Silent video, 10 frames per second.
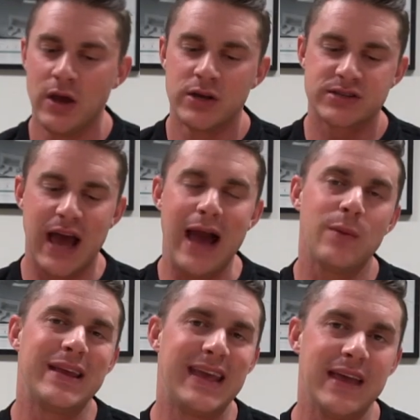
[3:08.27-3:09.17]
So how
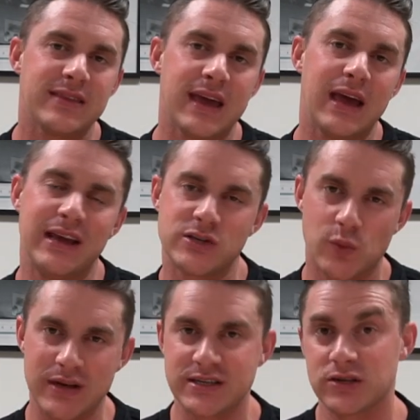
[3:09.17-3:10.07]
we get there is
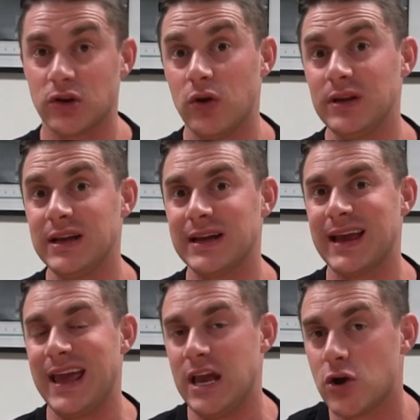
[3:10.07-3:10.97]
we're slowly going
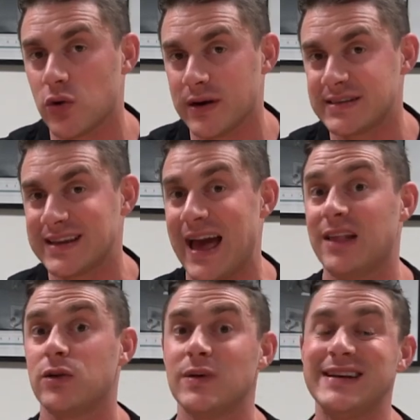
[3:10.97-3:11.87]
to increase
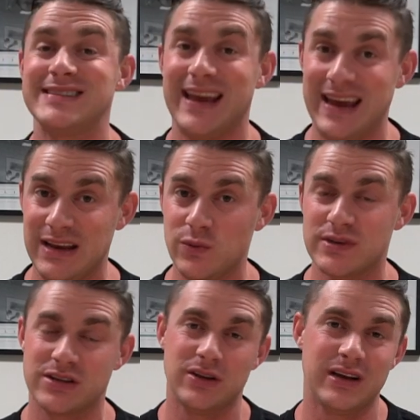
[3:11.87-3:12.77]
calories in, we're
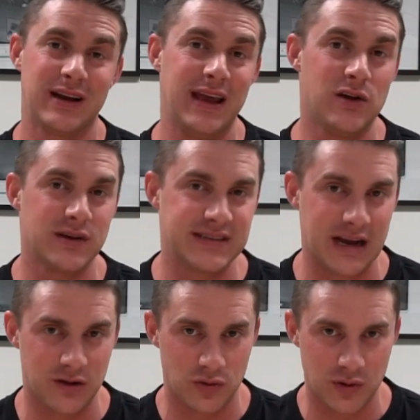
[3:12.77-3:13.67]
slowly going to increase our
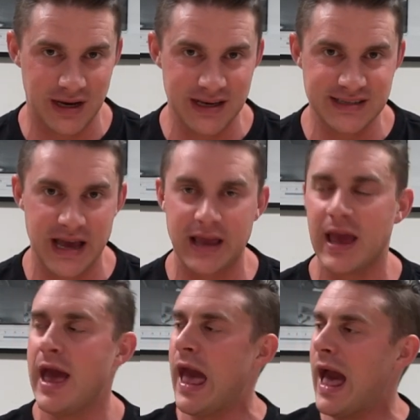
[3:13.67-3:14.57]
caloric intake,
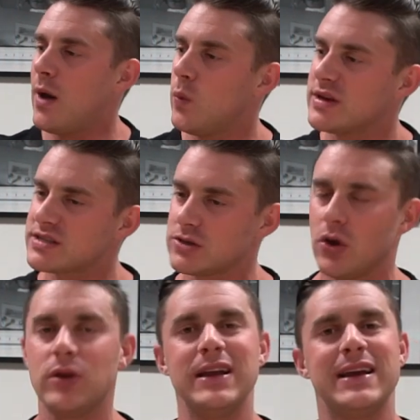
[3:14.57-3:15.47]
and we're
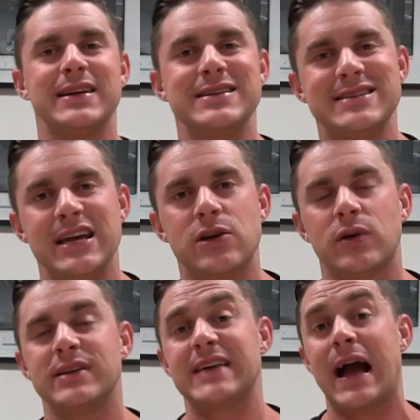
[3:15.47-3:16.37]
slowly going to
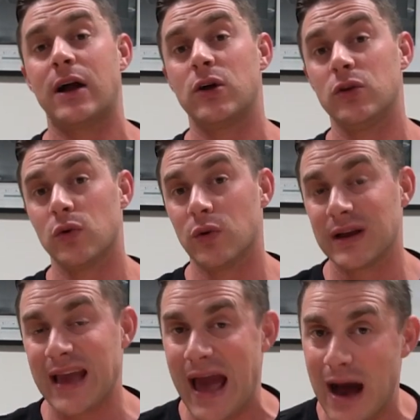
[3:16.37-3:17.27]
decrease our
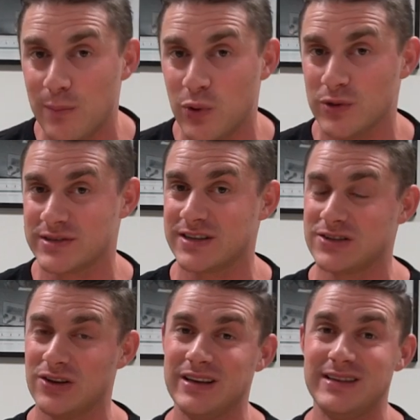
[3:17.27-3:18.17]
caloric output. So
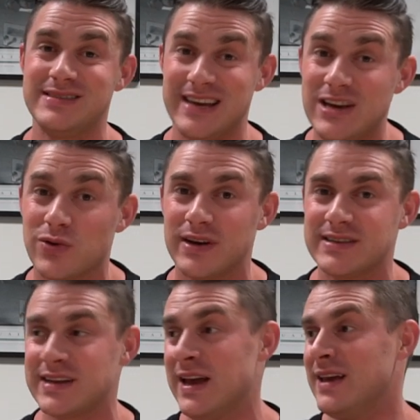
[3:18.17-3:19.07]
slowly
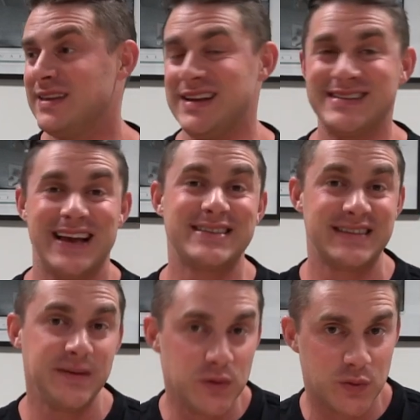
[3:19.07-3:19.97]
decrease the
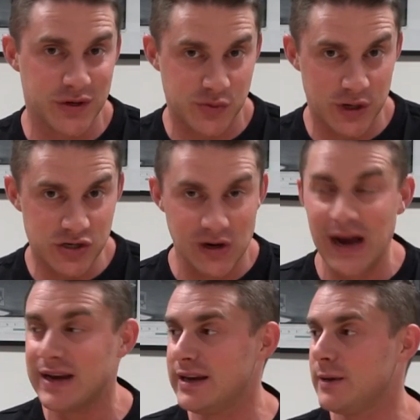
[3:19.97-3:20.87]
intensity with which we're
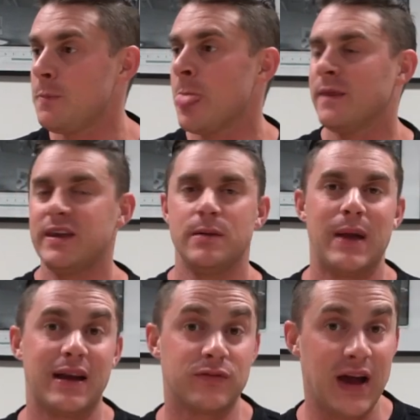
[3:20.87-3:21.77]
training, the
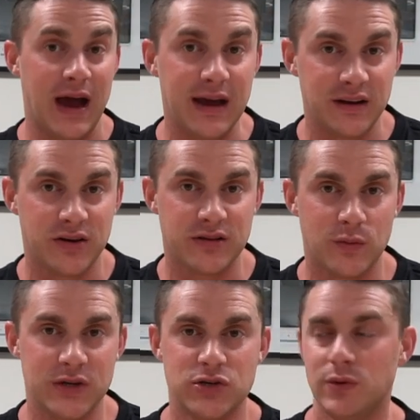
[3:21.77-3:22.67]
amount of cardio that
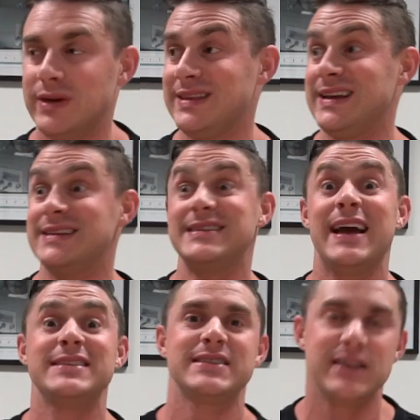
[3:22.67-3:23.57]
we're doing, the
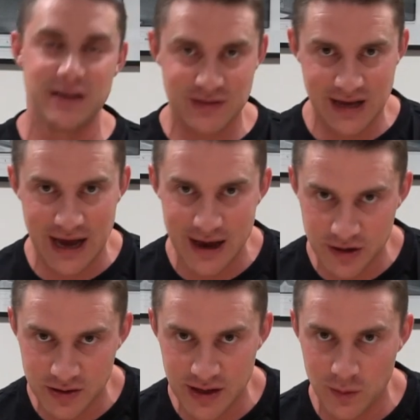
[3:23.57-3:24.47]
intensity of the
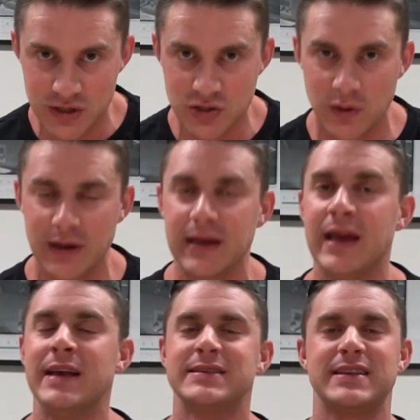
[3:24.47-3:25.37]
cardio that we're doing,
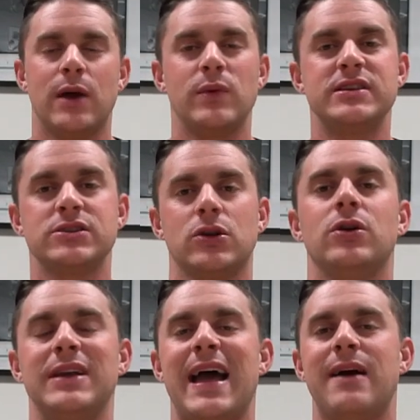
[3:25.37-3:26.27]
so that we
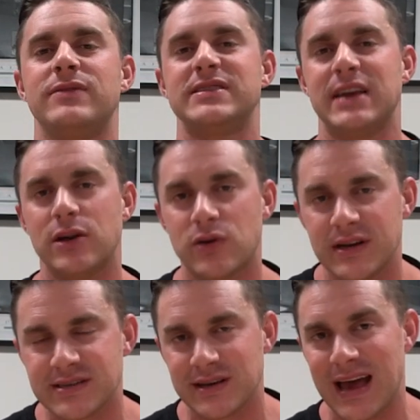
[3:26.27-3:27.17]
slowly have this
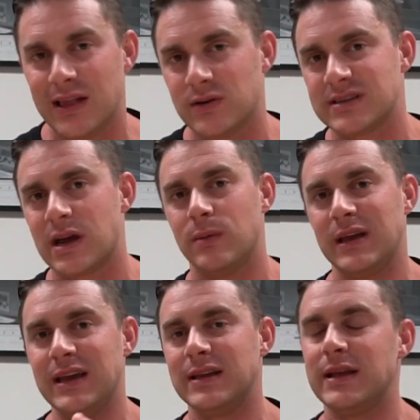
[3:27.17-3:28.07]
increase in calories coming
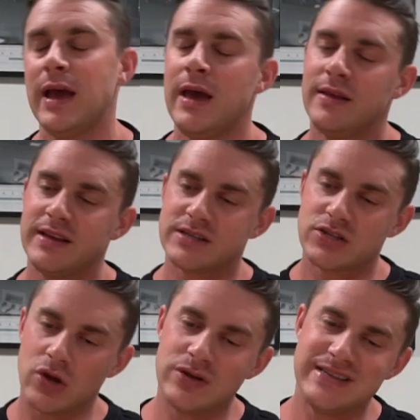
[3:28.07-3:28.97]
in, this
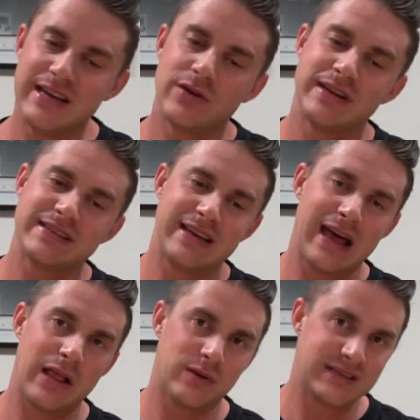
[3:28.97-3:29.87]
slow decrease in
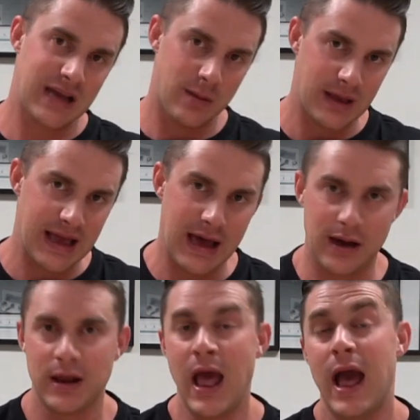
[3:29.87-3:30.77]
calories coming
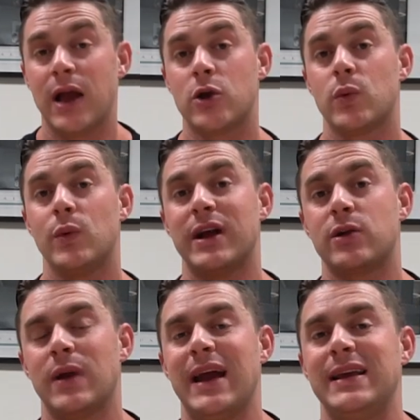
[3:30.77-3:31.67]
out, and we're
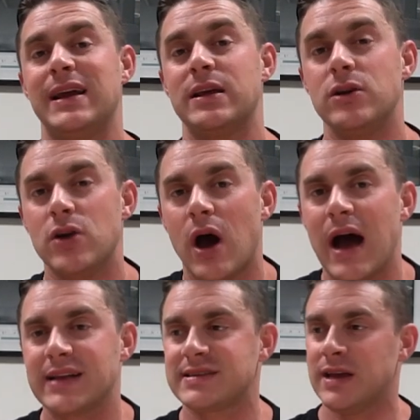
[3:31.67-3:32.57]
creating a
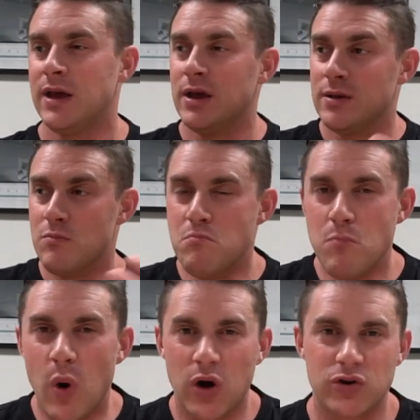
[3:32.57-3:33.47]
nice
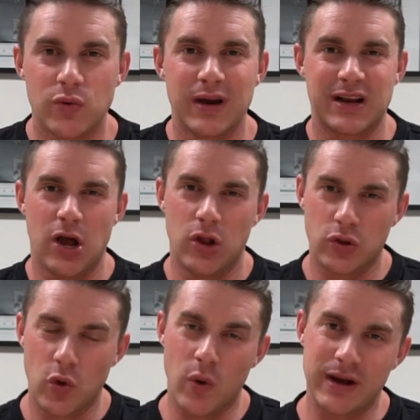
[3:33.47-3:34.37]
moderate
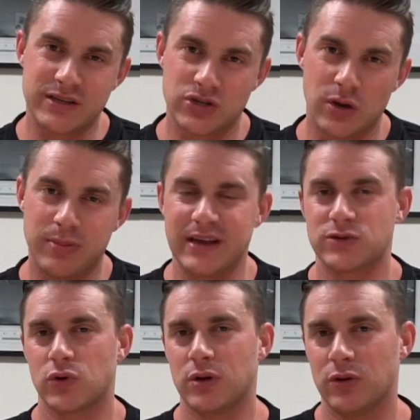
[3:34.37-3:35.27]
caloric
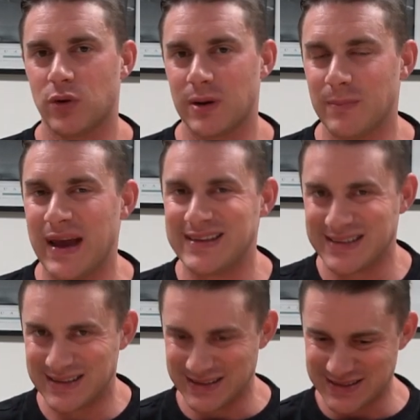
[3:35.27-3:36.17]
surplus or caloric
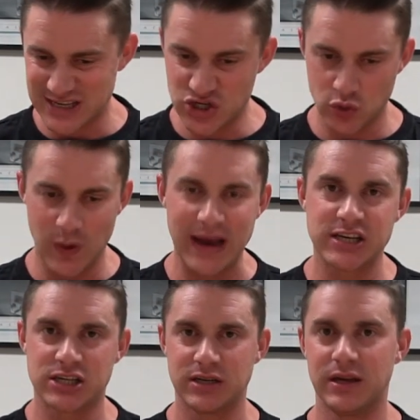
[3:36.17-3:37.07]
maintenance
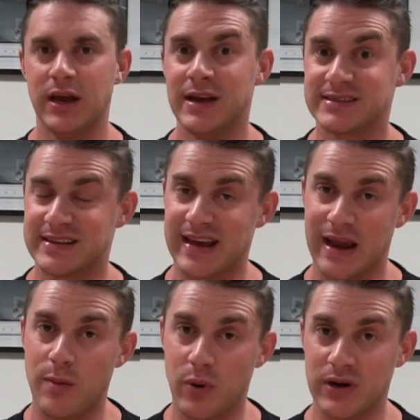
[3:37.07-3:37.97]
situation, so that
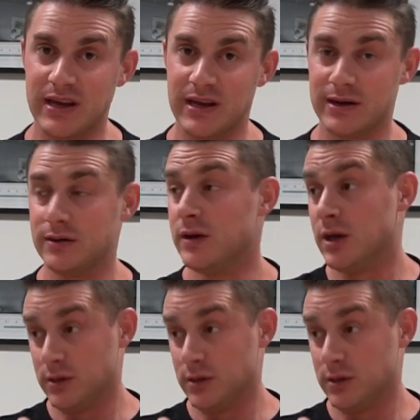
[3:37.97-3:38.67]
our body can